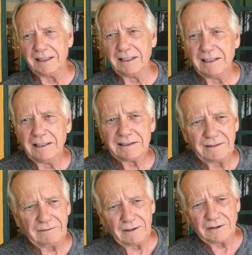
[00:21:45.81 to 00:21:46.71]
I
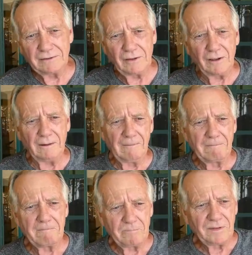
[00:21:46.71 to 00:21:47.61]
said, first of all,
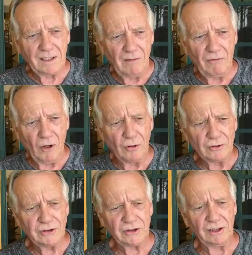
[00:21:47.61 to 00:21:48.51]

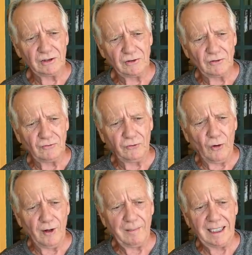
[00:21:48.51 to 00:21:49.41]
those
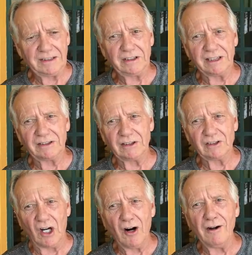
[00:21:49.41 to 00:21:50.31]

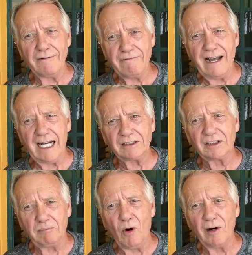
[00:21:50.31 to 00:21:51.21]
4x6s are in fact
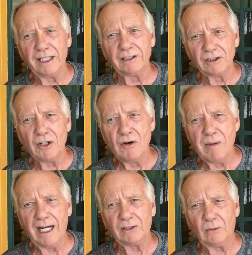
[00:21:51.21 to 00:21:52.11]
supporting the
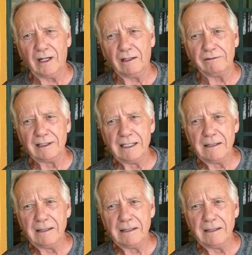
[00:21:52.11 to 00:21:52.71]
2x12.